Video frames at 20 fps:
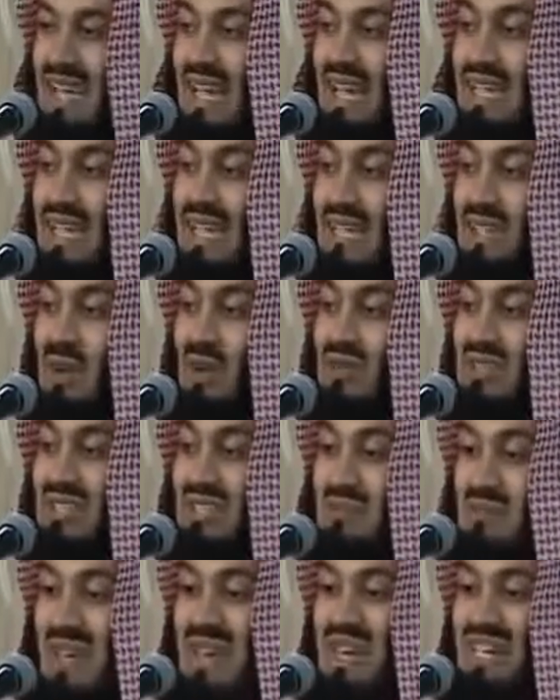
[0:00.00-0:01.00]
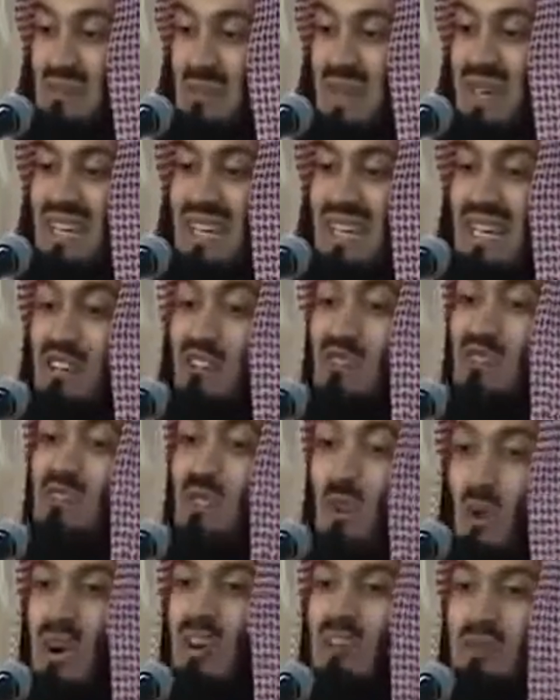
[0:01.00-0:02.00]
And he knows this man is making a
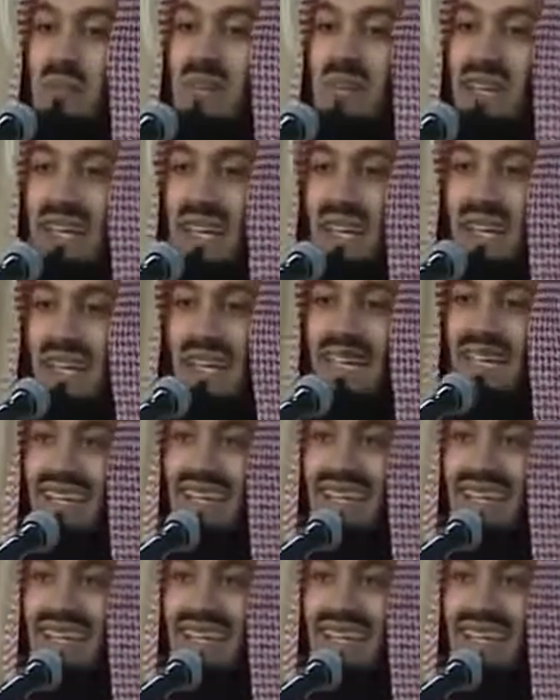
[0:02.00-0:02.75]
fool of me, really.